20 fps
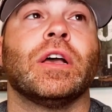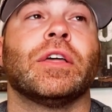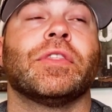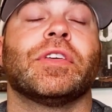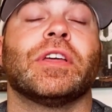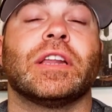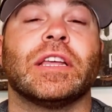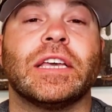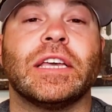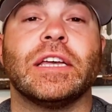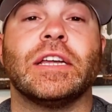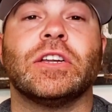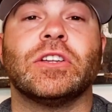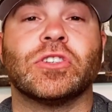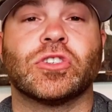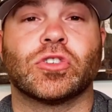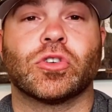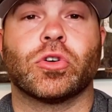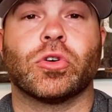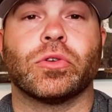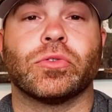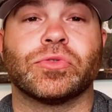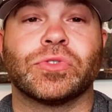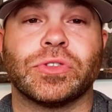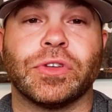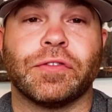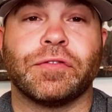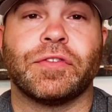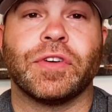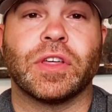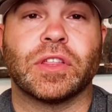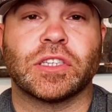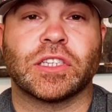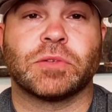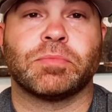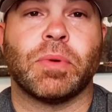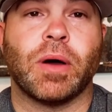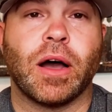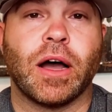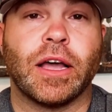that he deserves the 5th
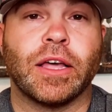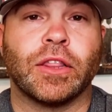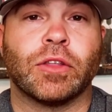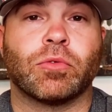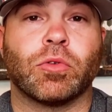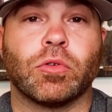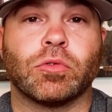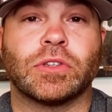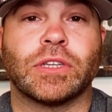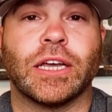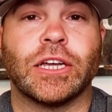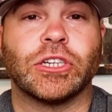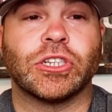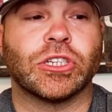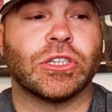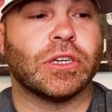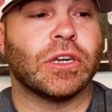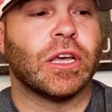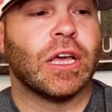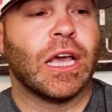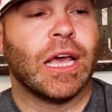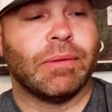spot in the rotation.